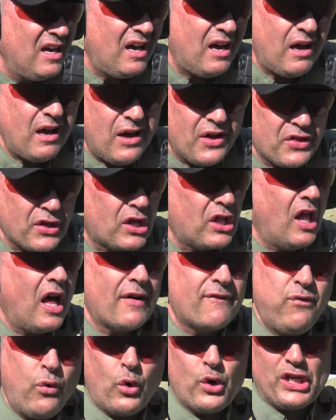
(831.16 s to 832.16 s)
the
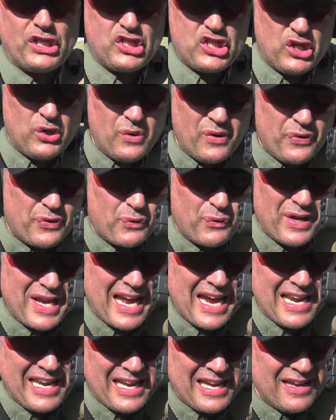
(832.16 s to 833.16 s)
Glock 42 and
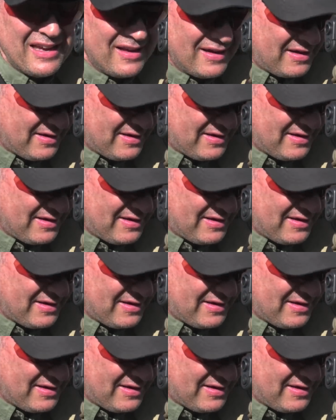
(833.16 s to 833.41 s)
380.